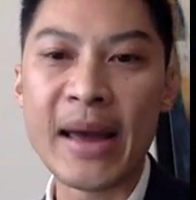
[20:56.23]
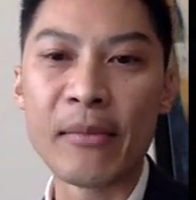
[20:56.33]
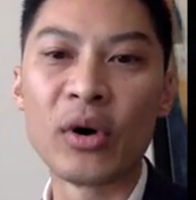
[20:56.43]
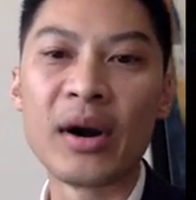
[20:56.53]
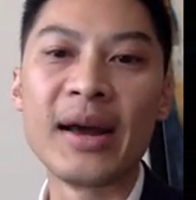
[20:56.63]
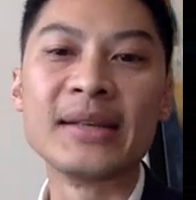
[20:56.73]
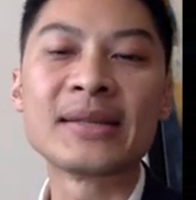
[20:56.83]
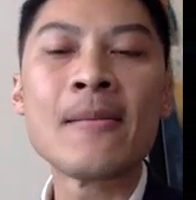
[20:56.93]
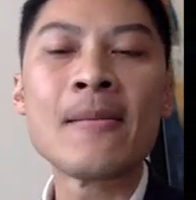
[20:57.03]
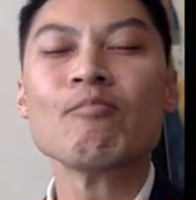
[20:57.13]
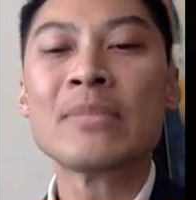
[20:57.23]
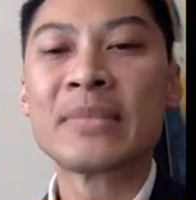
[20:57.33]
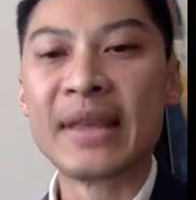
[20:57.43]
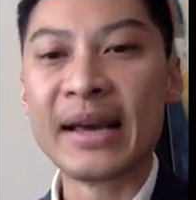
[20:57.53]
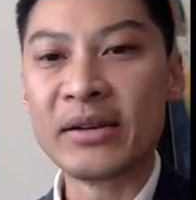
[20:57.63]
MRIs,
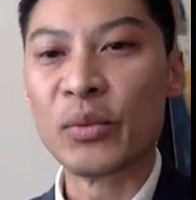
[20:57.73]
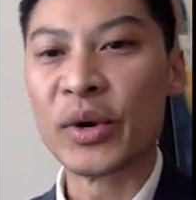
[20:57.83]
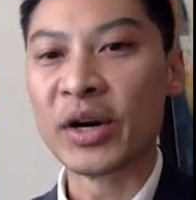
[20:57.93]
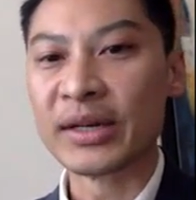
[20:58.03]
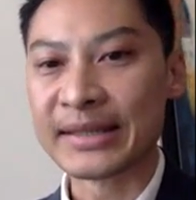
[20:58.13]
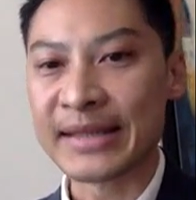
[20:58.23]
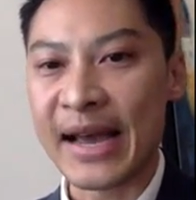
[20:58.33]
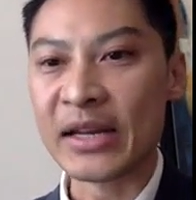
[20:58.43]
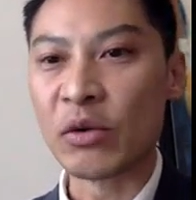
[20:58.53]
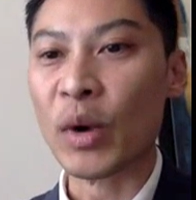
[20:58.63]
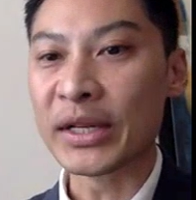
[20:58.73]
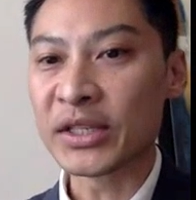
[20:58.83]
then we're deciding